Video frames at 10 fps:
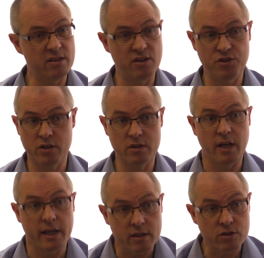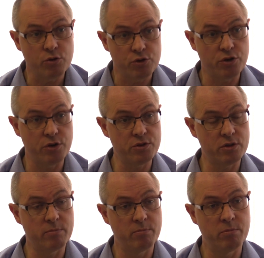They're just like
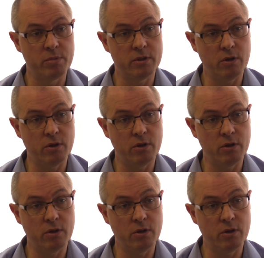sutures, but